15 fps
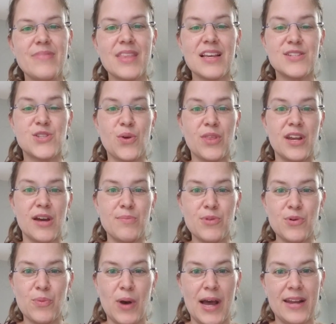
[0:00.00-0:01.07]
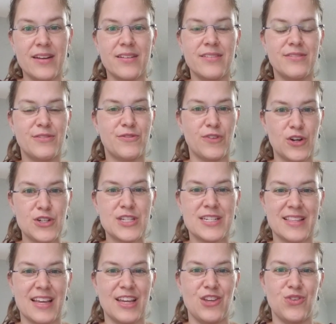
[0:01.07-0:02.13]
So the number one first
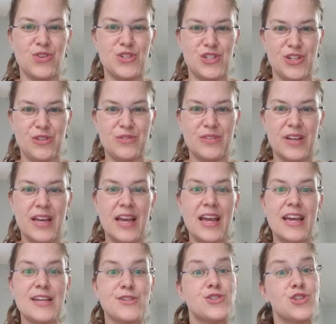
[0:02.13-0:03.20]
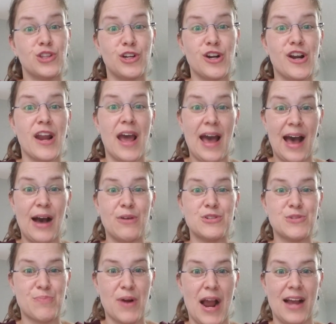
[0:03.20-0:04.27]
thing you can do is to learn how
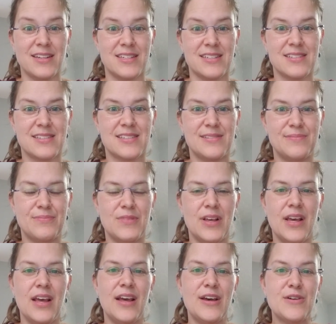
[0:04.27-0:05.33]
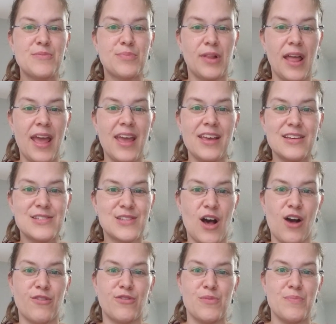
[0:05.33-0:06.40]
to practice. Playing a
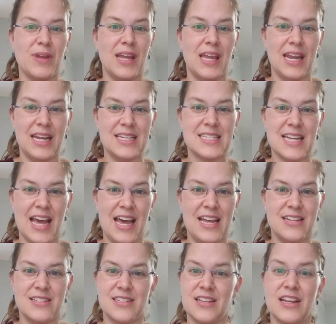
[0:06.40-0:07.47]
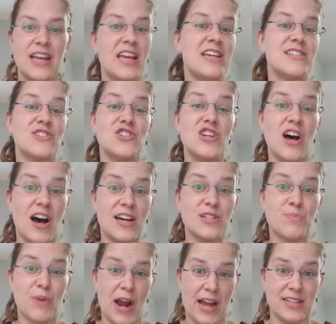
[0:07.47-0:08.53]
song from beginning to end is not
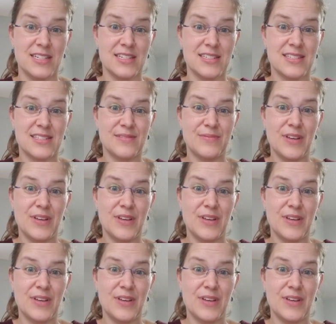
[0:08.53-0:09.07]
practice.